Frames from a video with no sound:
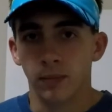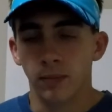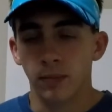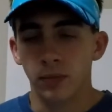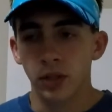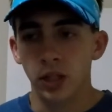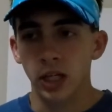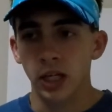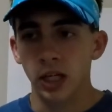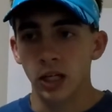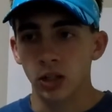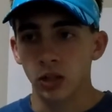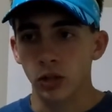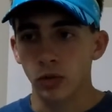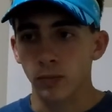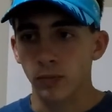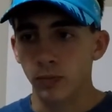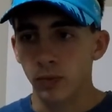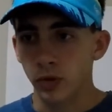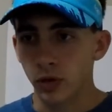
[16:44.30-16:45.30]

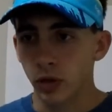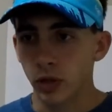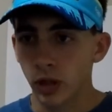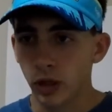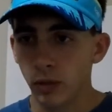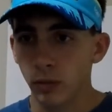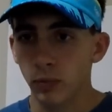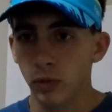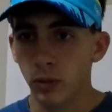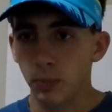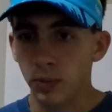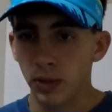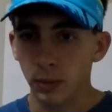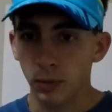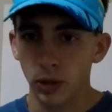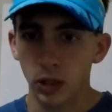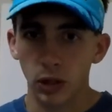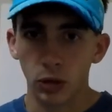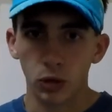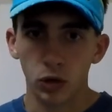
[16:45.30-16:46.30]
and the
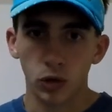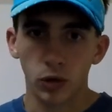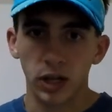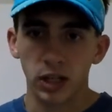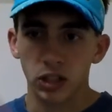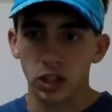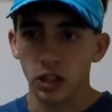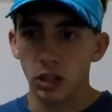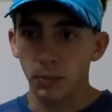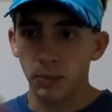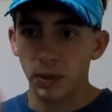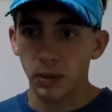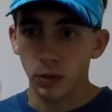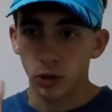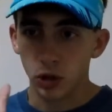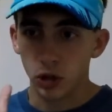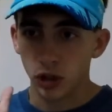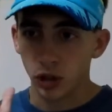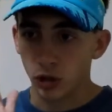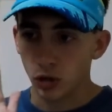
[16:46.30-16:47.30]
people that were directing the people
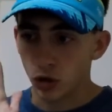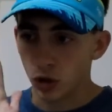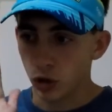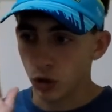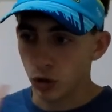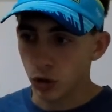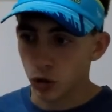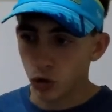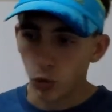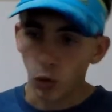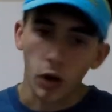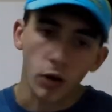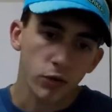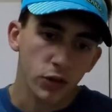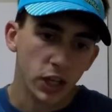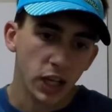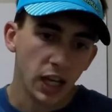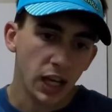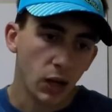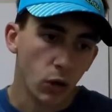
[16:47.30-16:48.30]
to do the
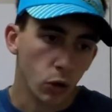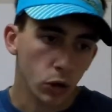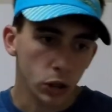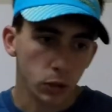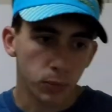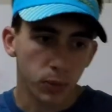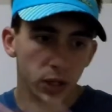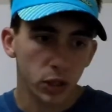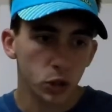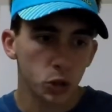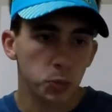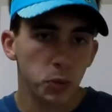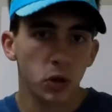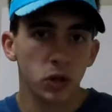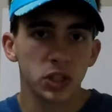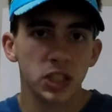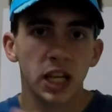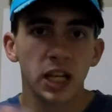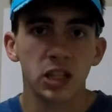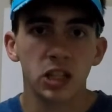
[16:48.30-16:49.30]
12K or the Breakers
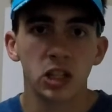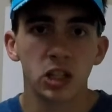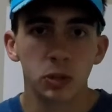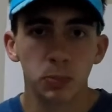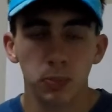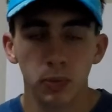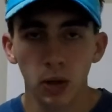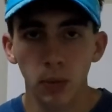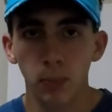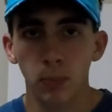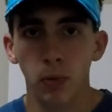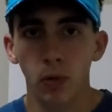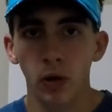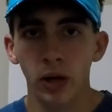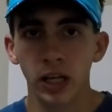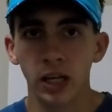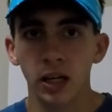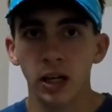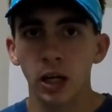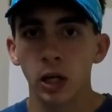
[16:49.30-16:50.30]
Bonus at the split
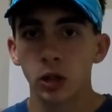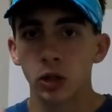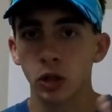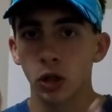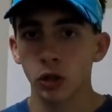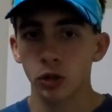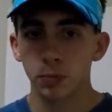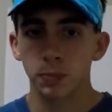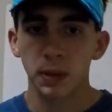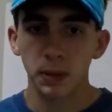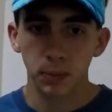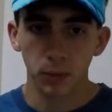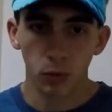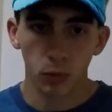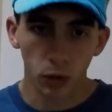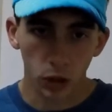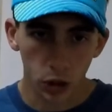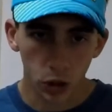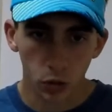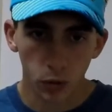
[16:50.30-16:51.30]
point, those people
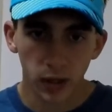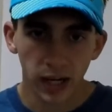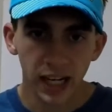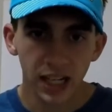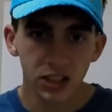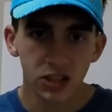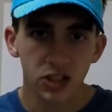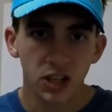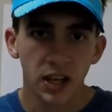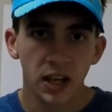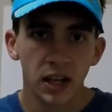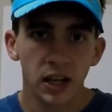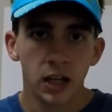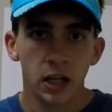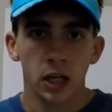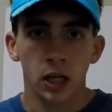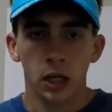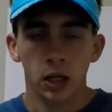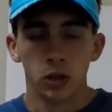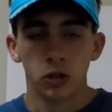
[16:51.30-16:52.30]
were great.
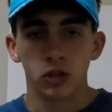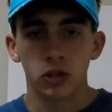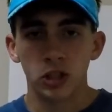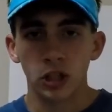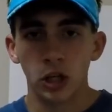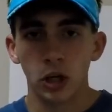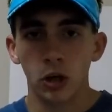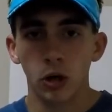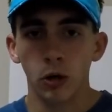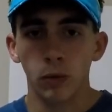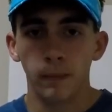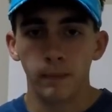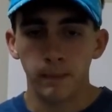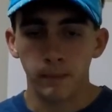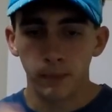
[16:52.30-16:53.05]
So